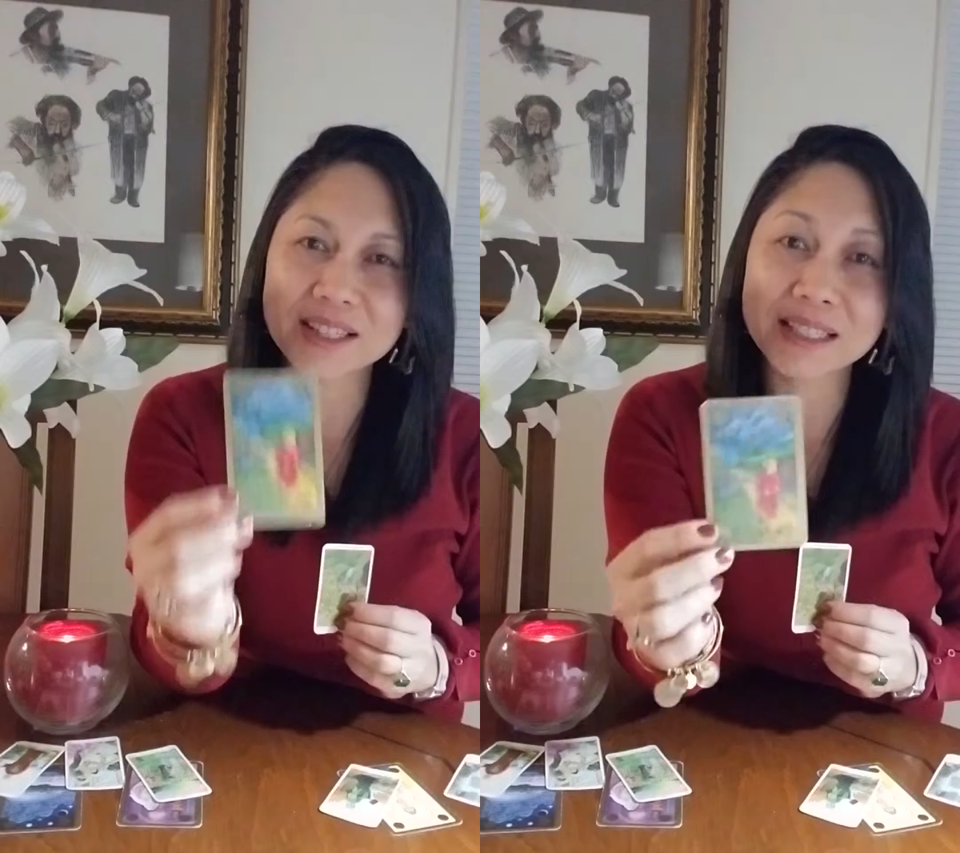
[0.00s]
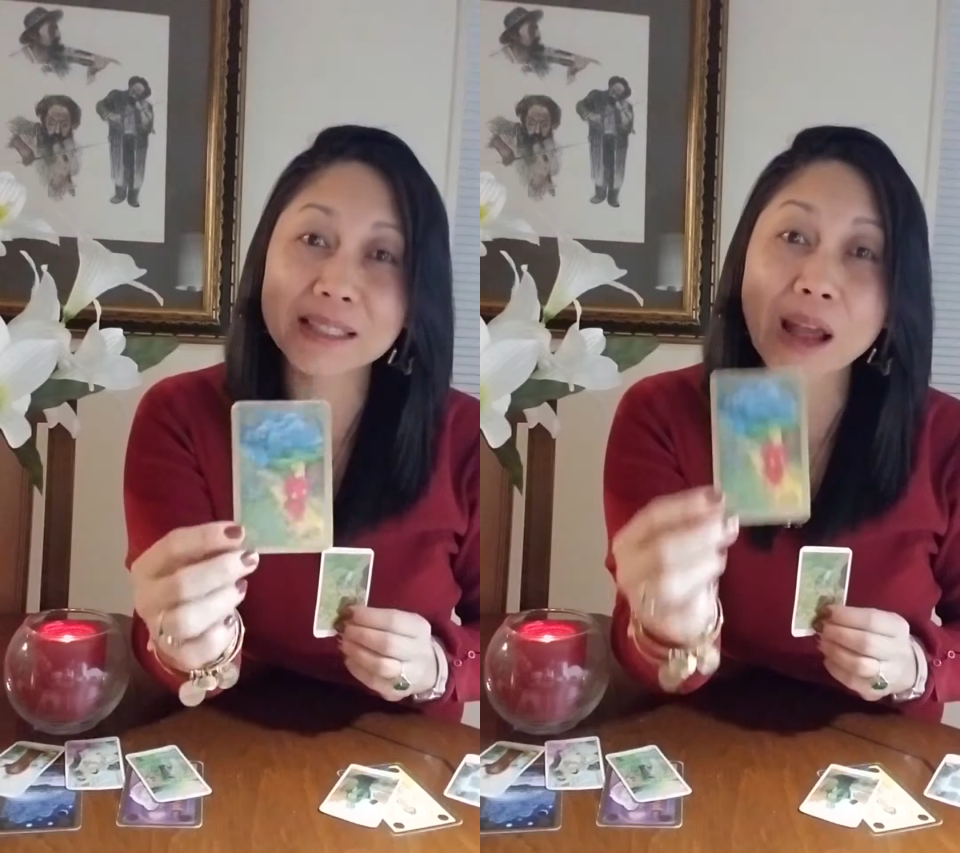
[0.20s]

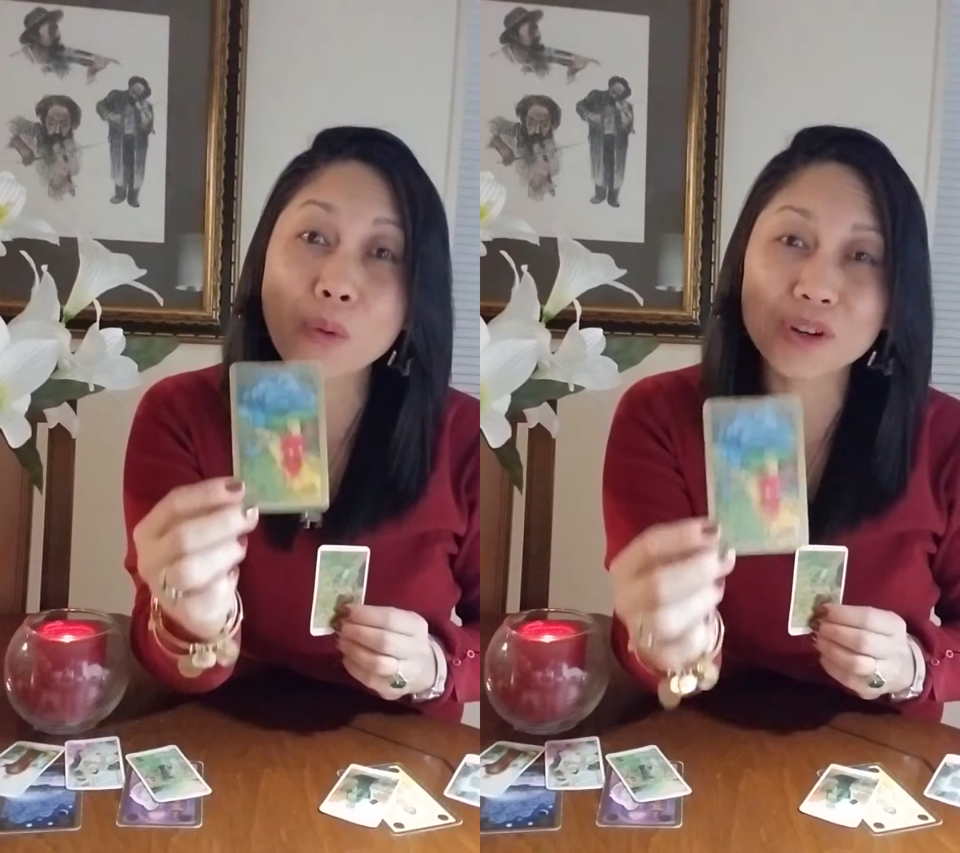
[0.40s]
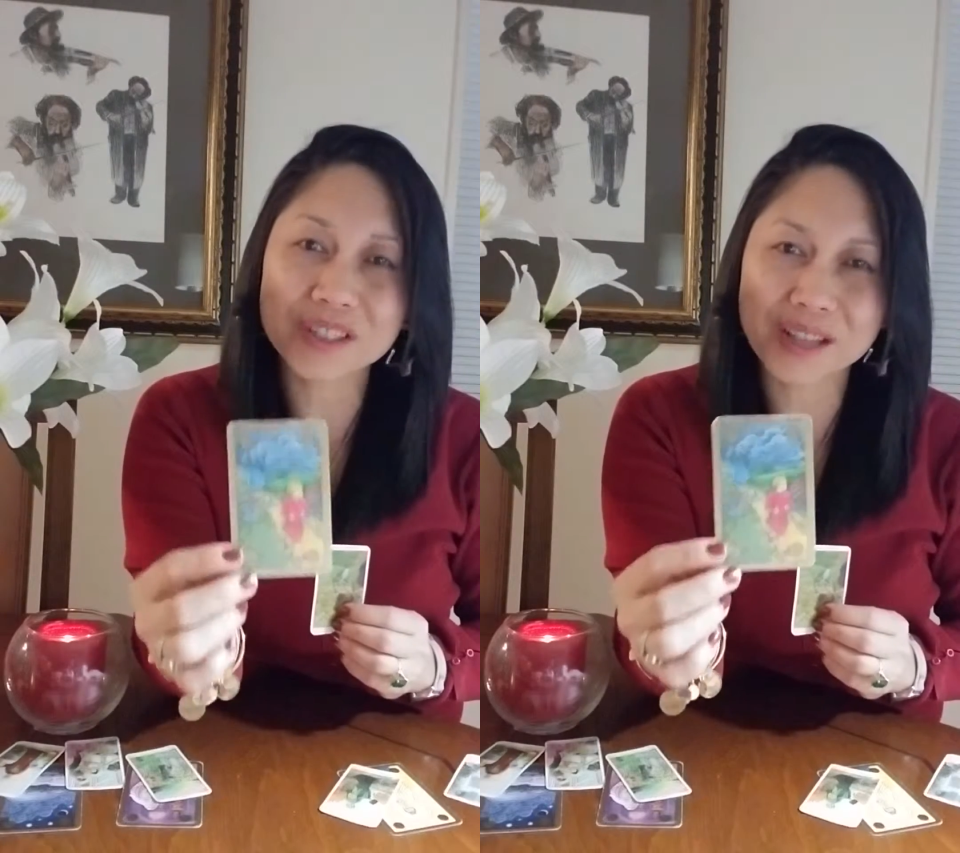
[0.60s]
This is
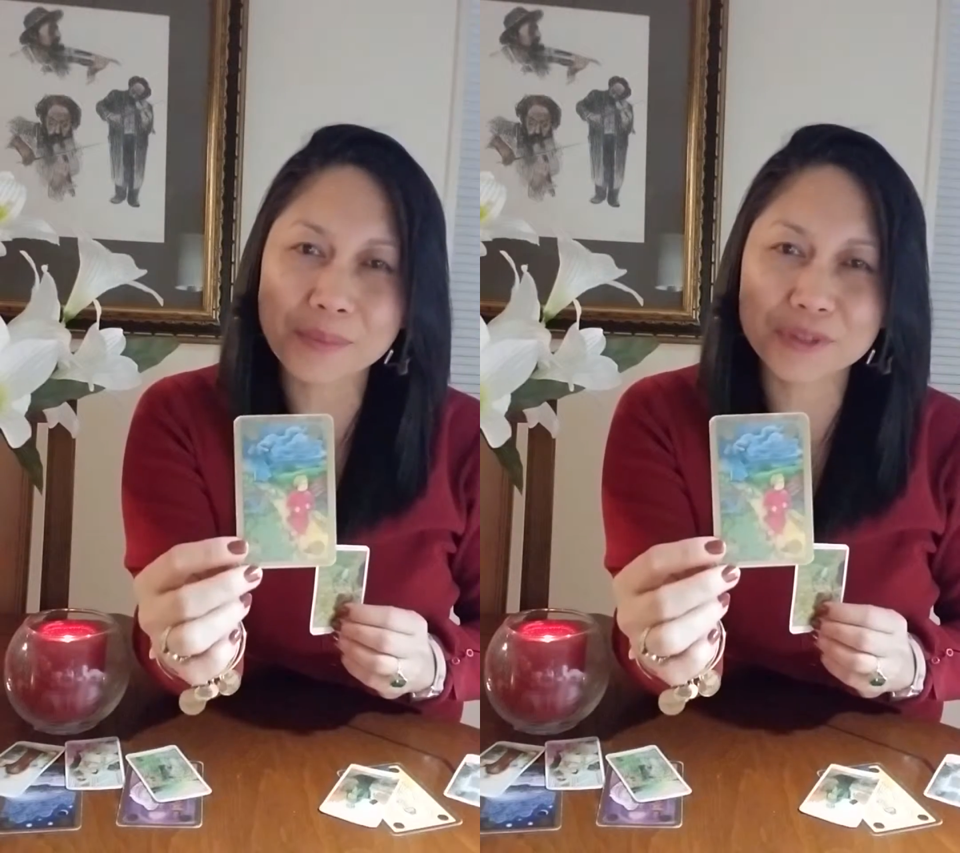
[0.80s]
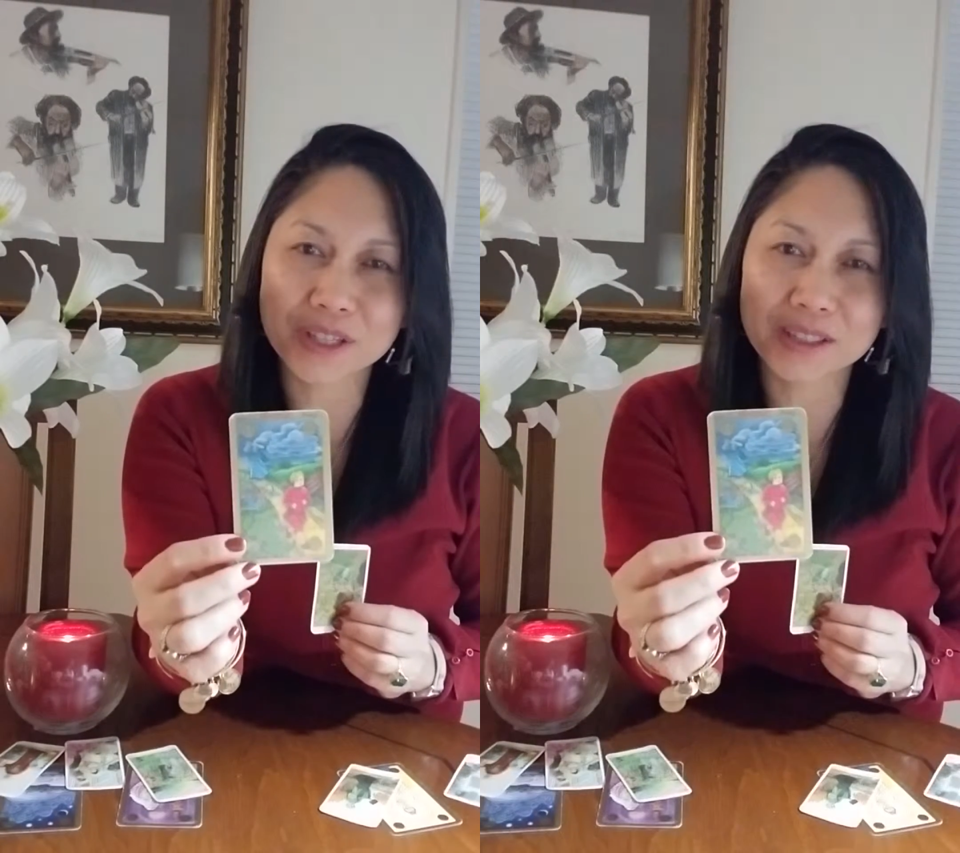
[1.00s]
our
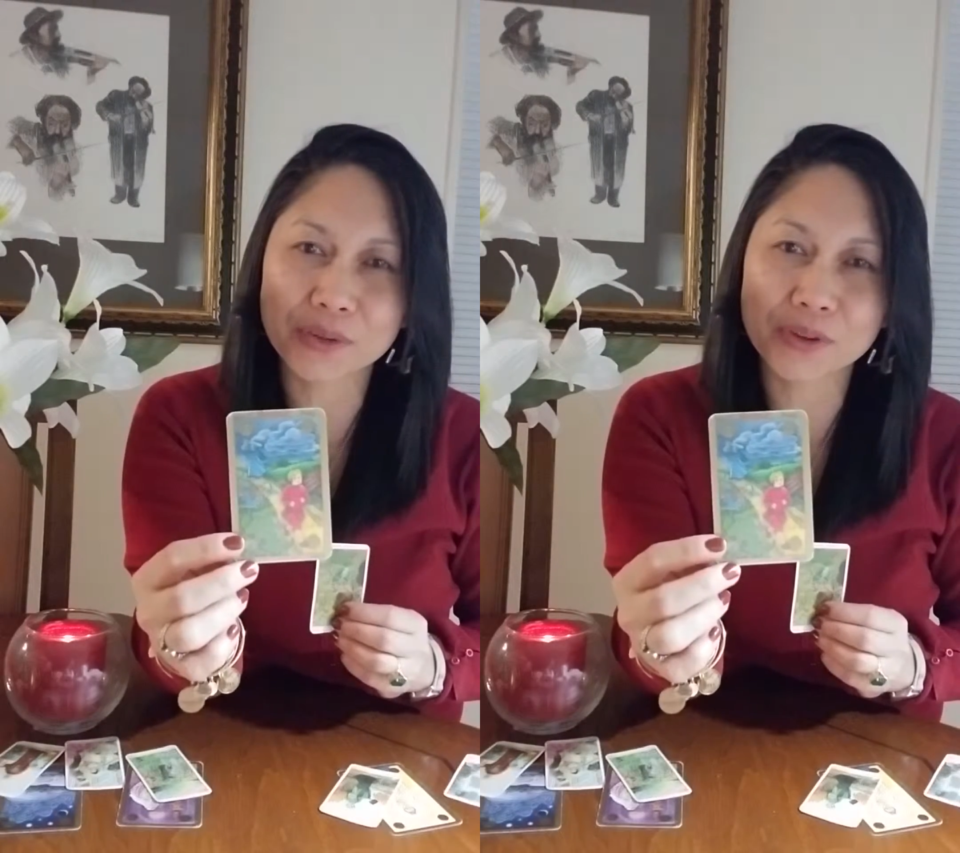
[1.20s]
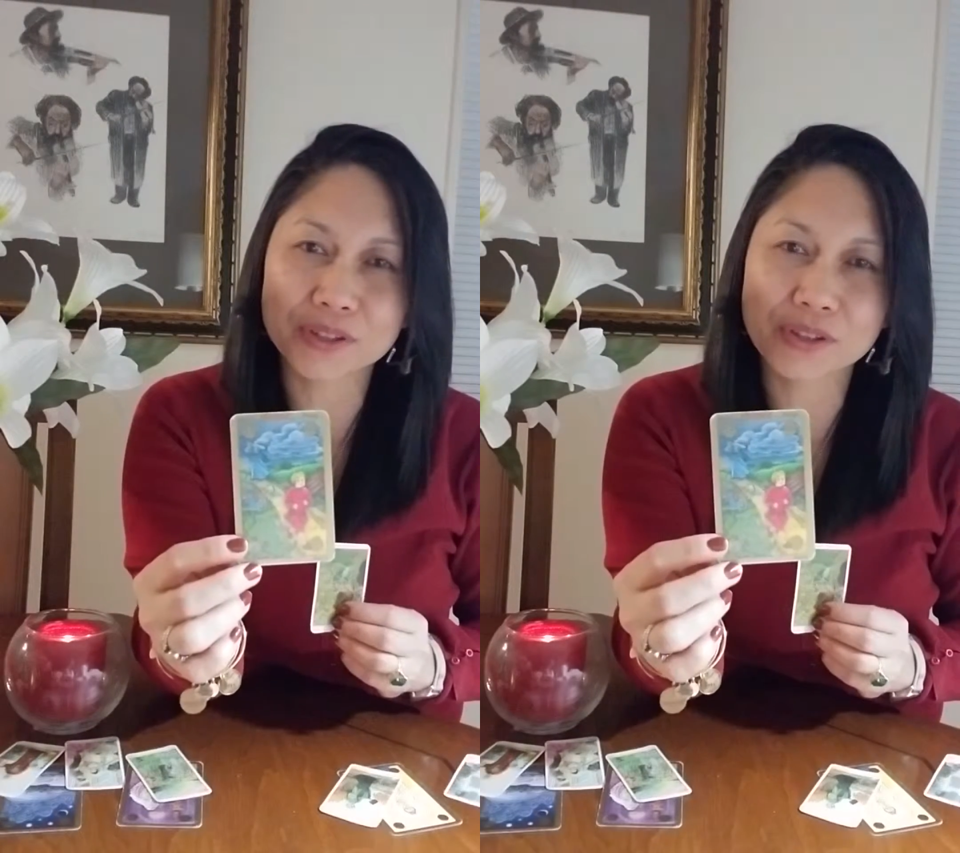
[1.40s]
subject
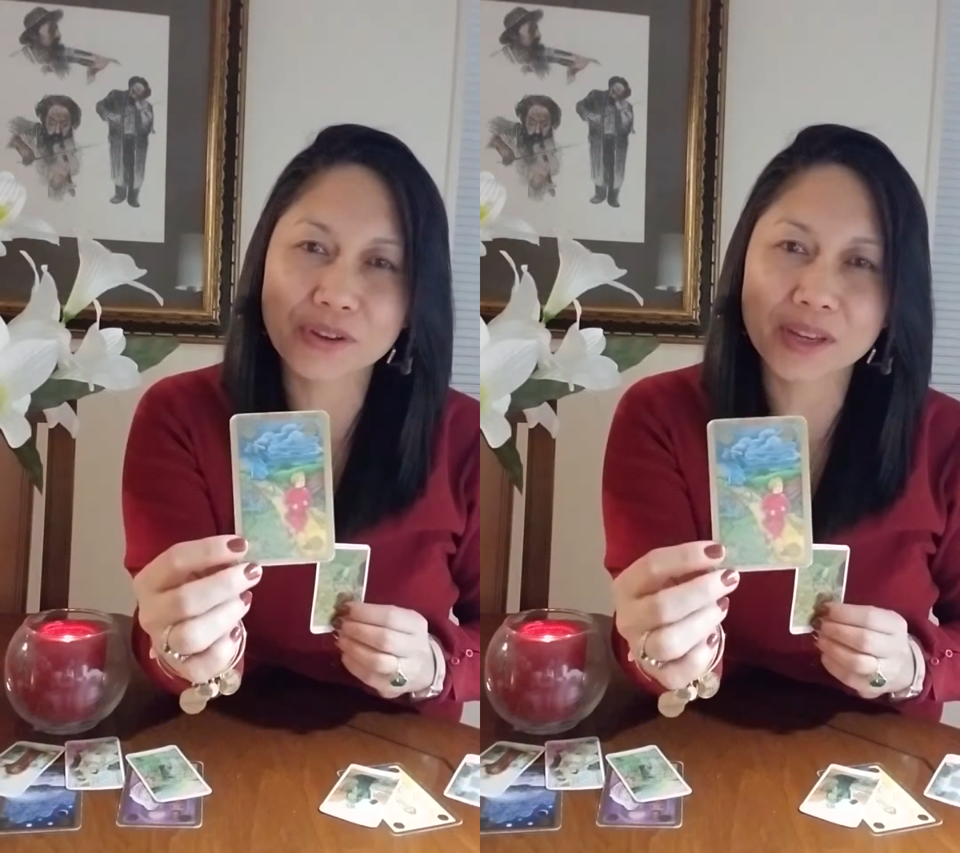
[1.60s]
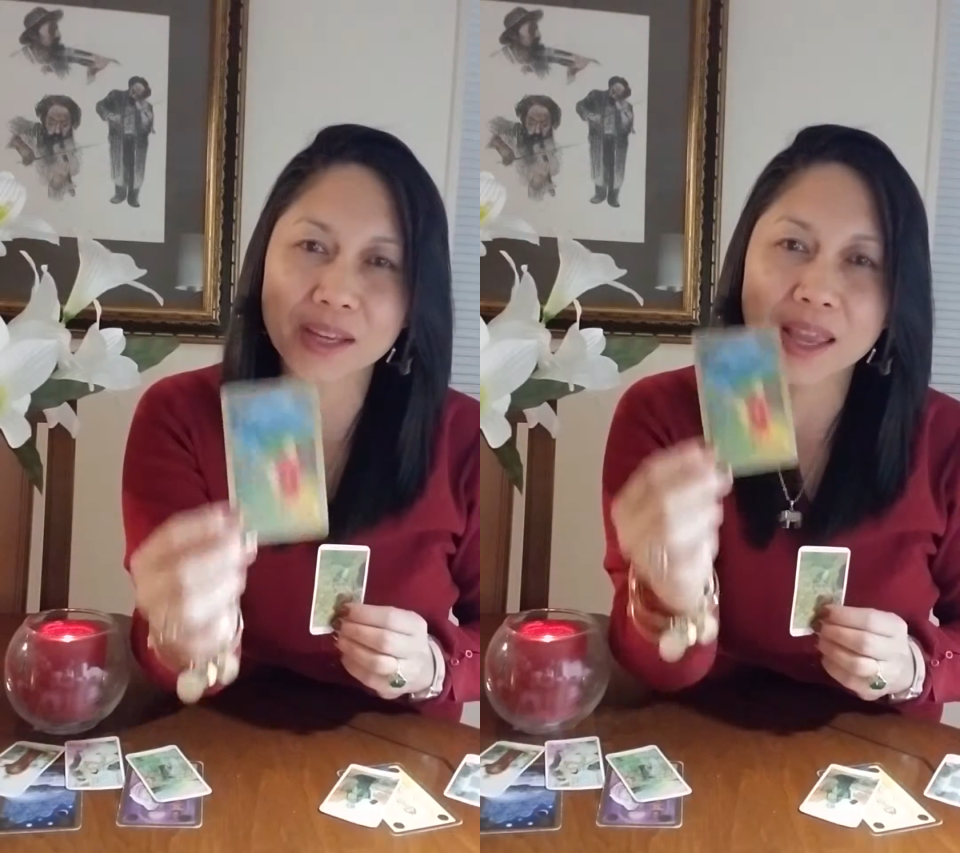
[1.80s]
that we're
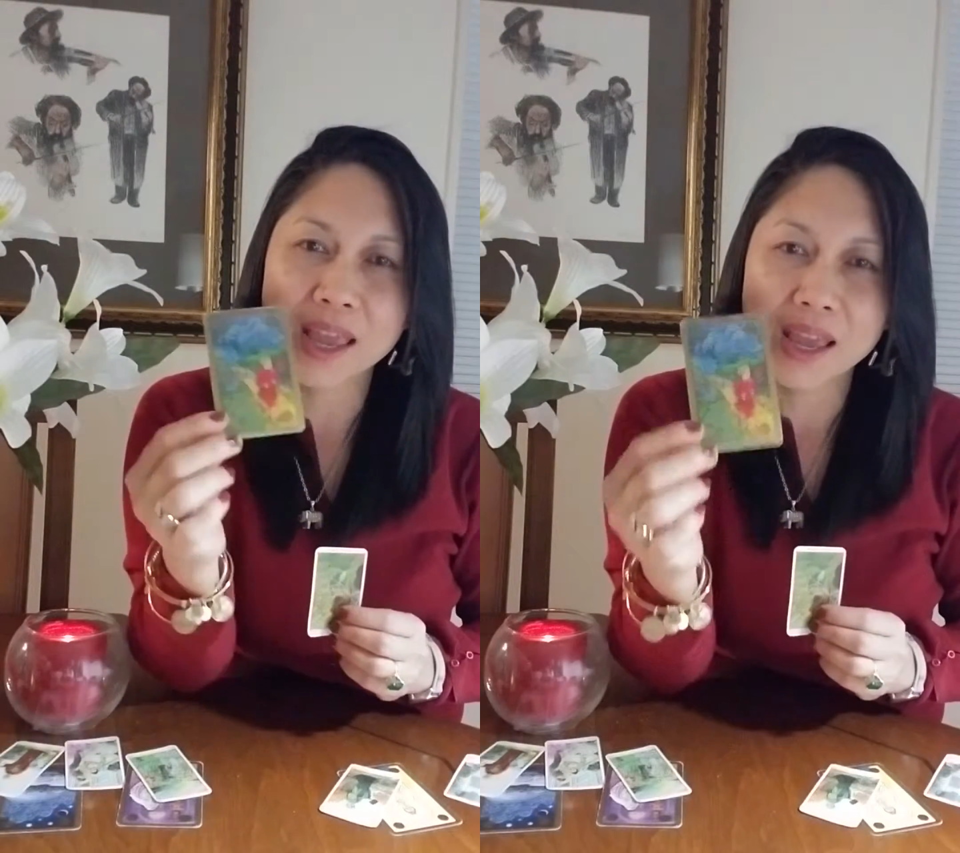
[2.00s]
talking.